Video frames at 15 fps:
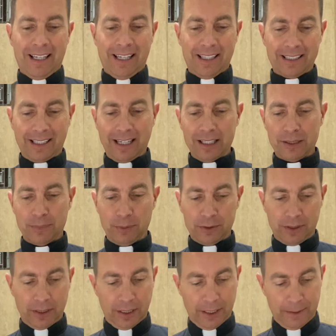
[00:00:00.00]
In the Gospel
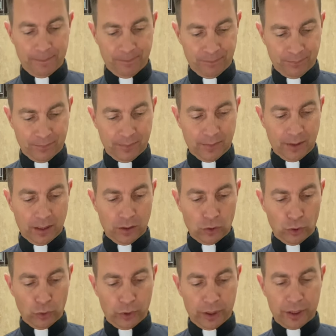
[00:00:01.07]
today,
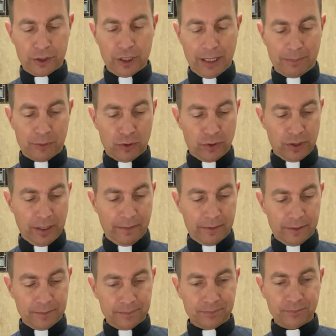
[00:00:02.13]
Luke chapter
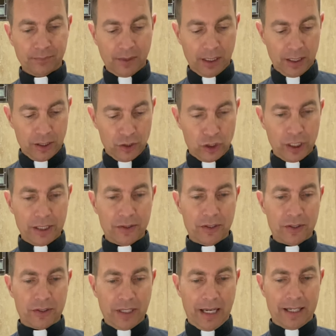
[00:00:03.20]
7,
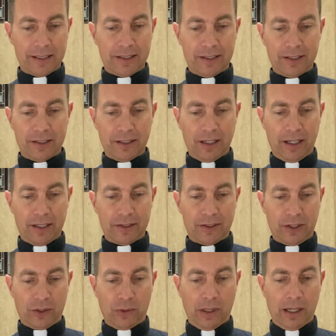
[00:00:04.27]
Jesus asked, asked
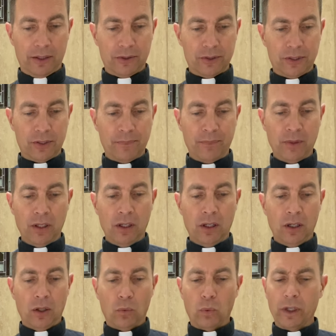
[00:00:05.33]
the crowds,
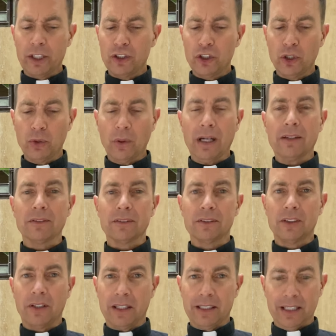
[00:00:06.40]
What did you go out
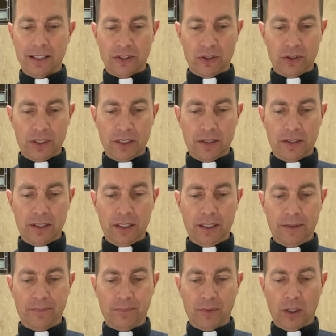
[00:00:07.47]
to the desert to
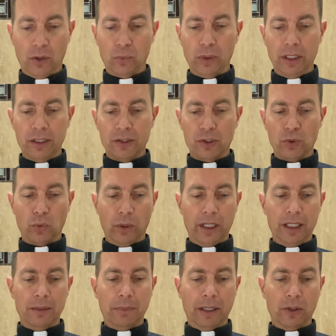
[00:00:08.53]
see? A reed
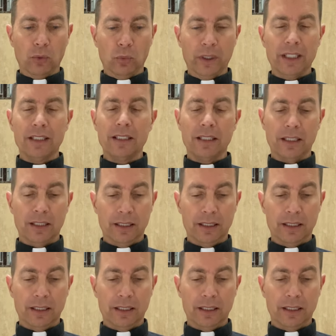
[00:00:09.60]
swayed by the wind?